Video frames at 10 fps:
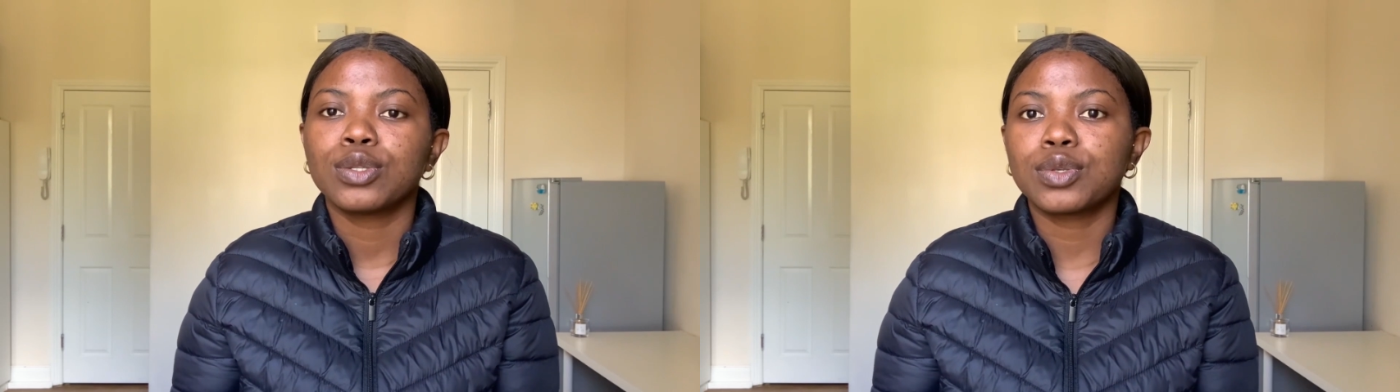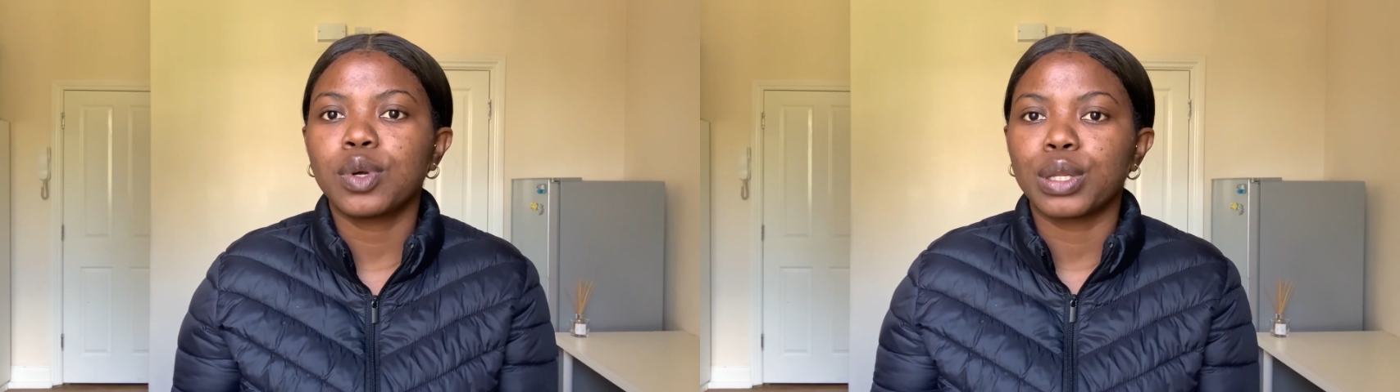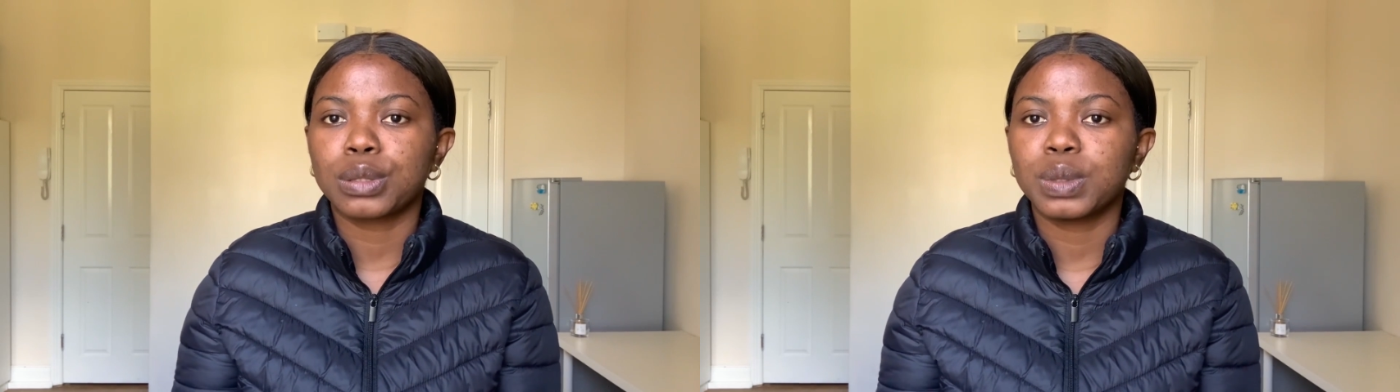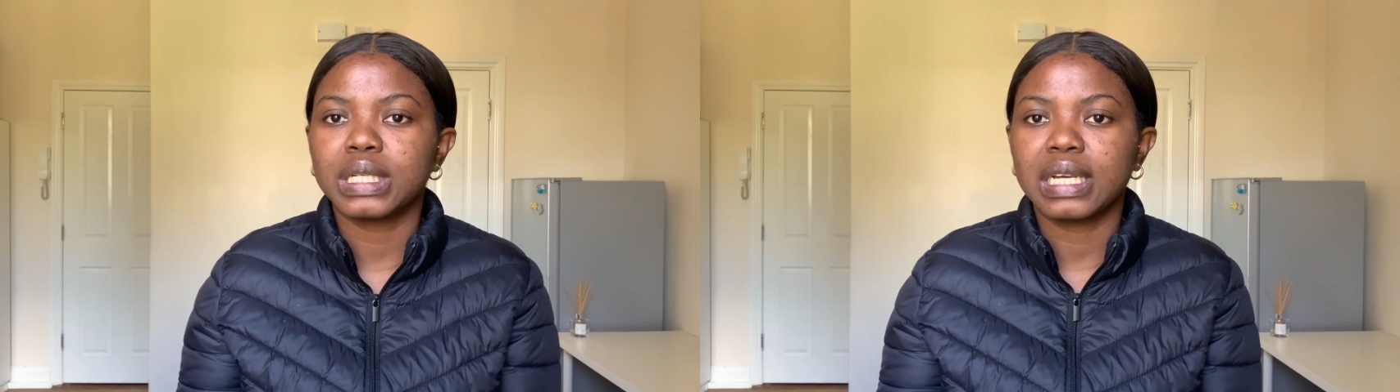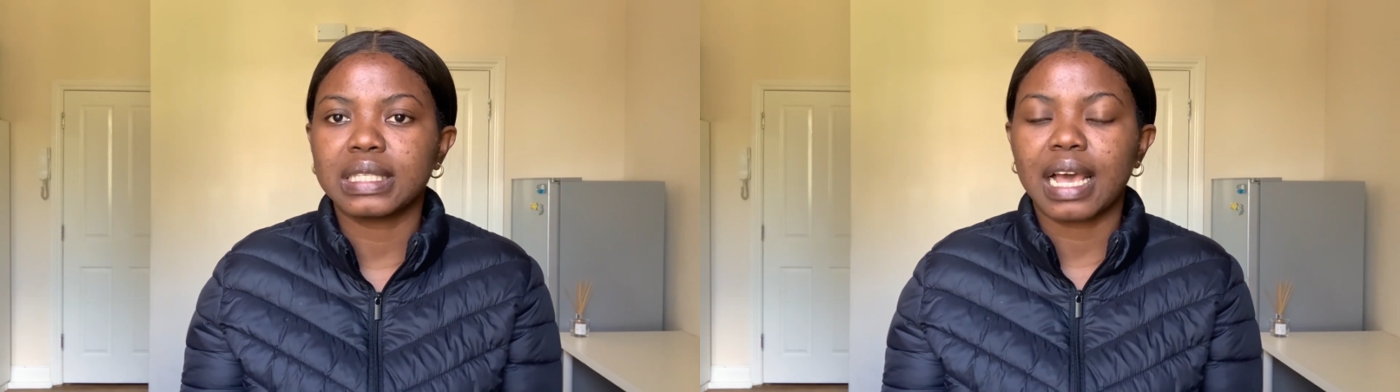2 or 3
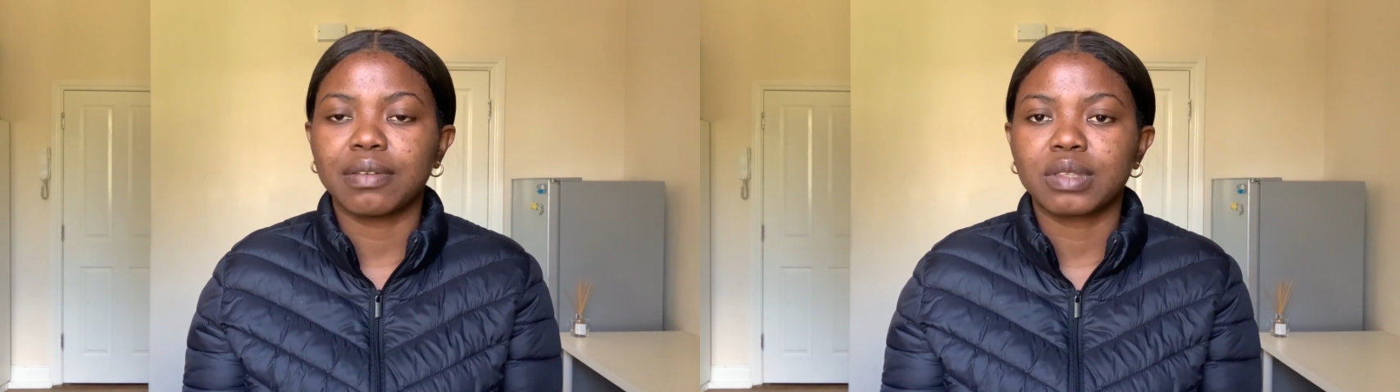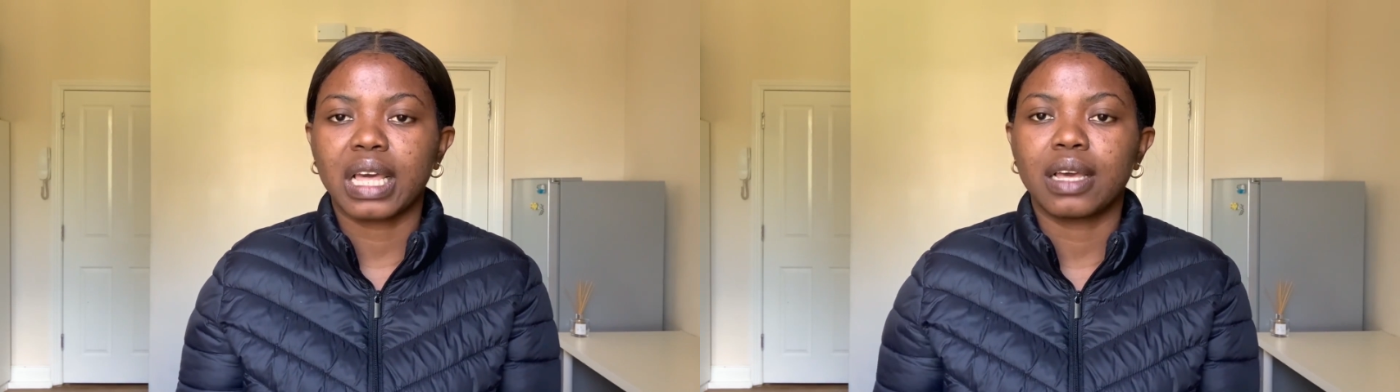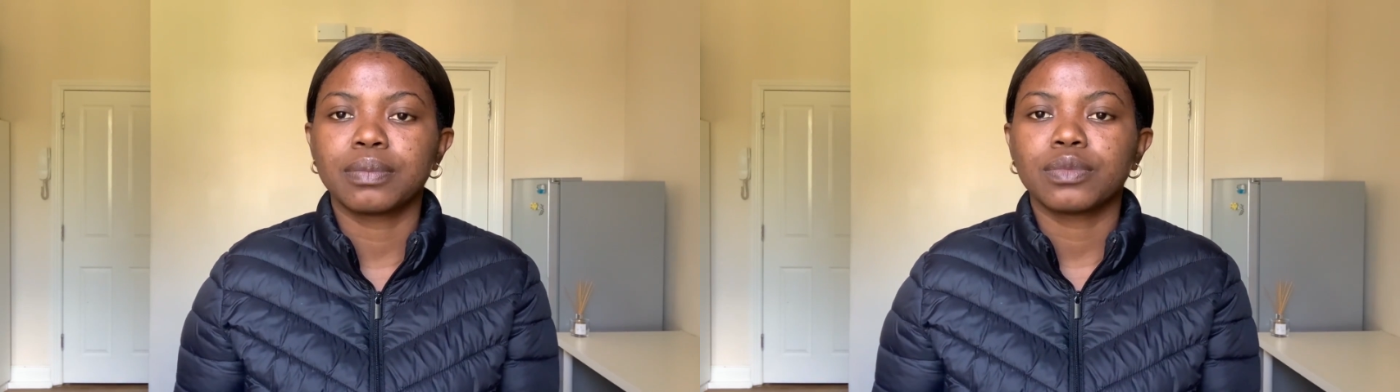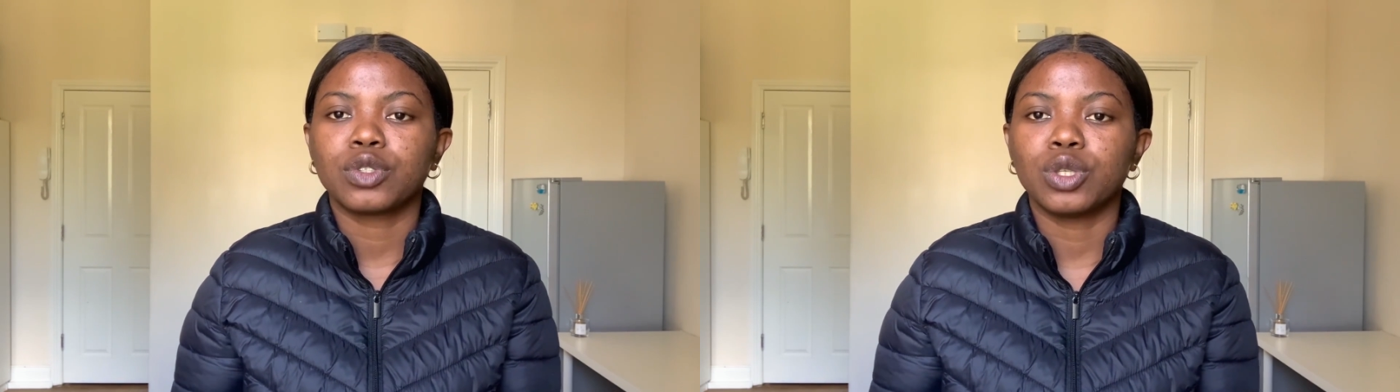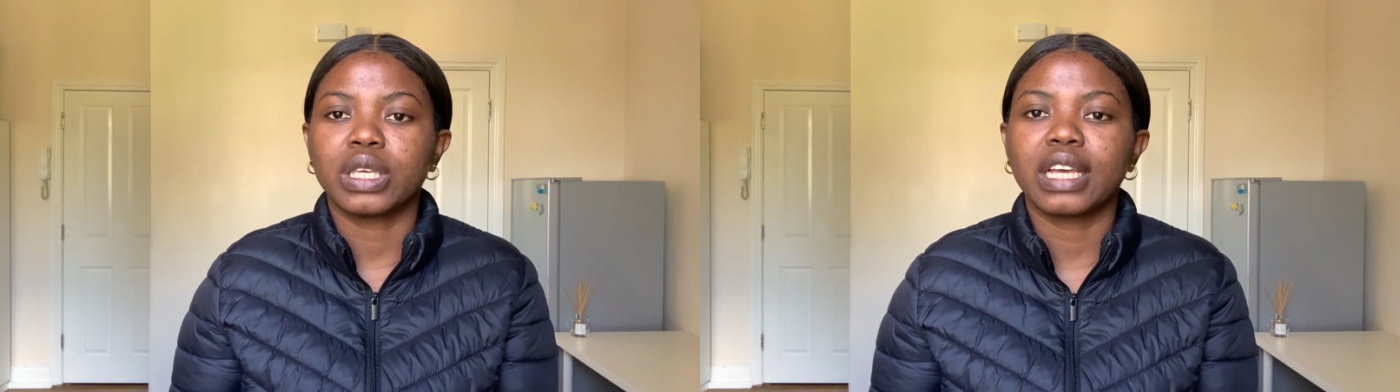days after
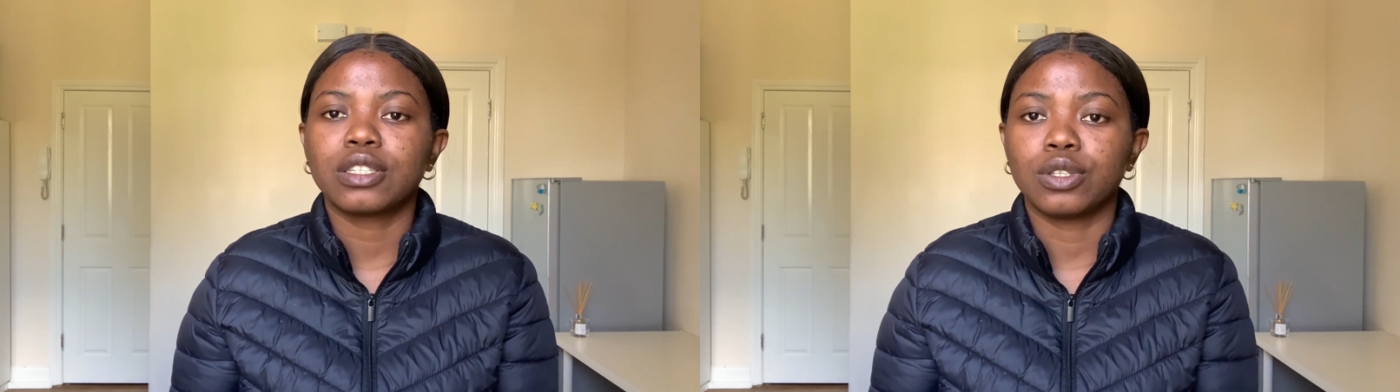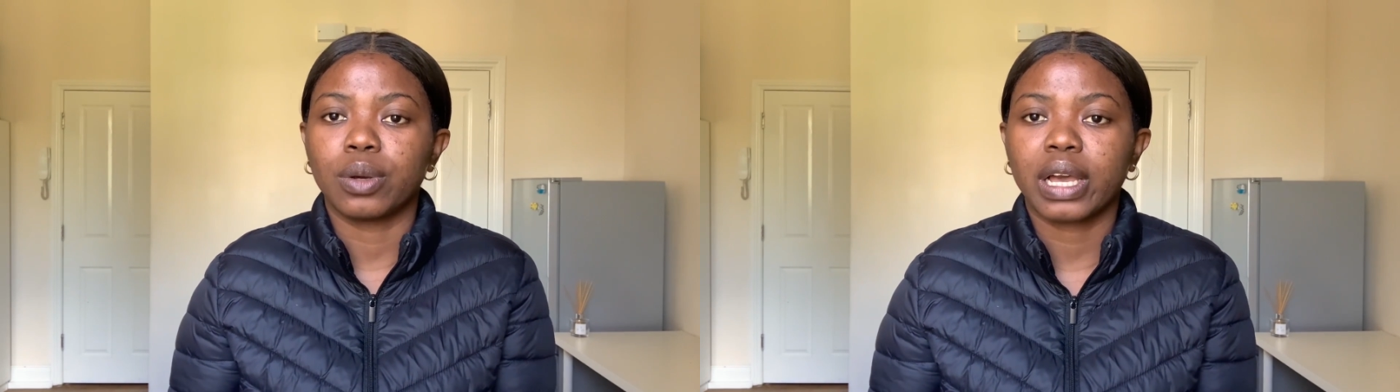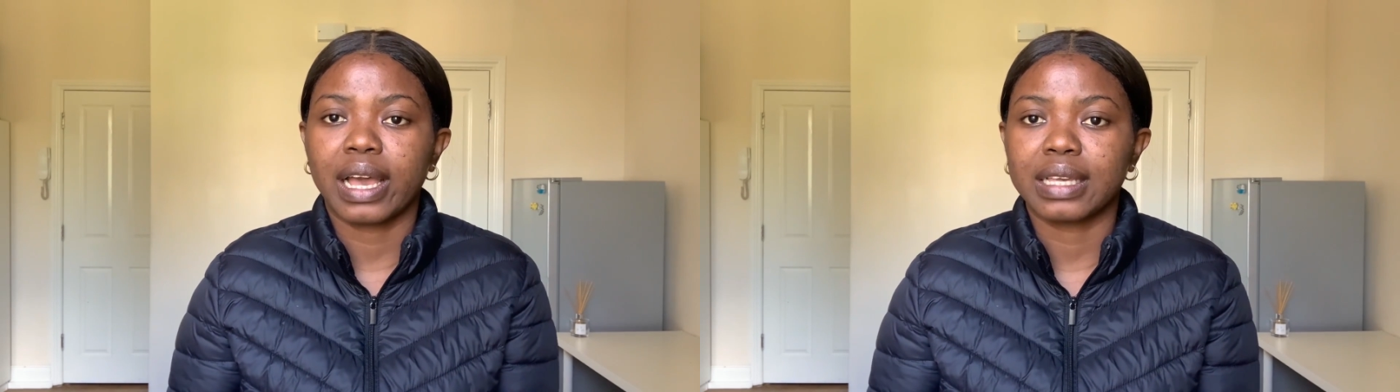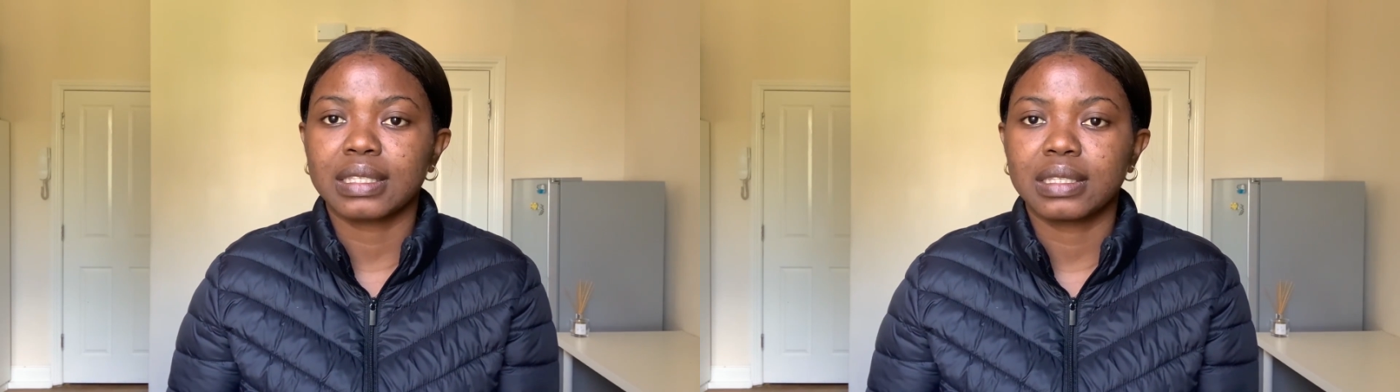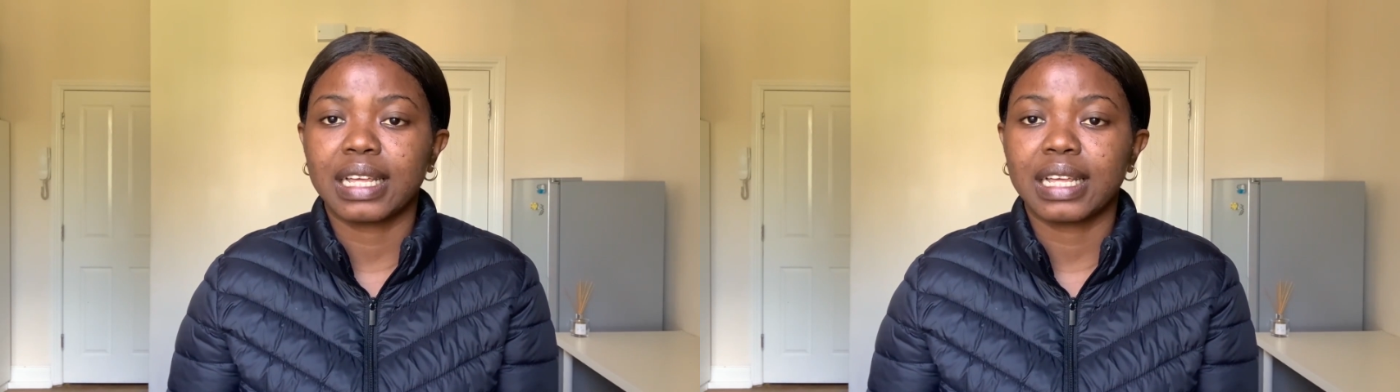you get your CAS,